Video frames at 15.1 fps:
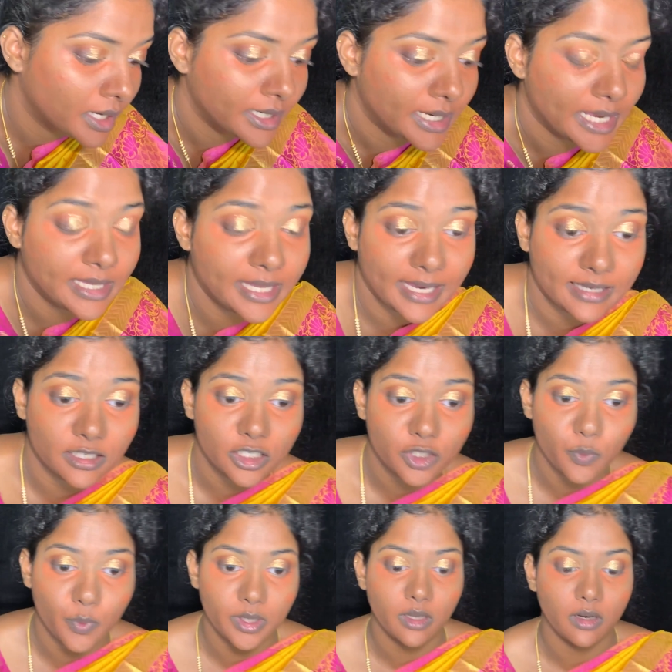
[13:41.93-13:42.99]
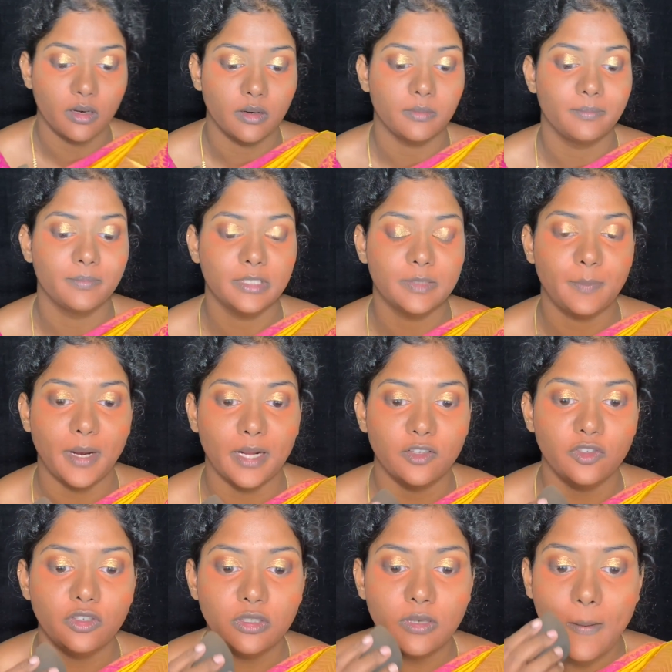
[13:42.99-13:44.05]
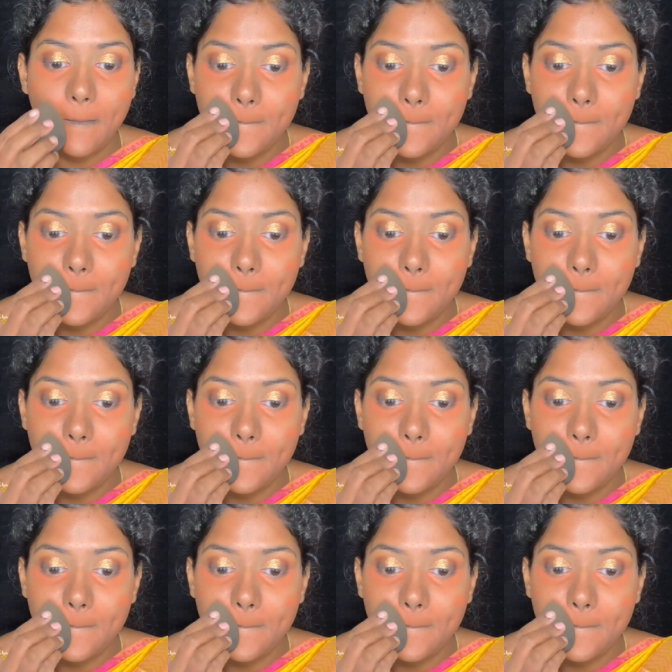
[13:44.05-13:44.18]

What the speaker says: take the excess with a sponge.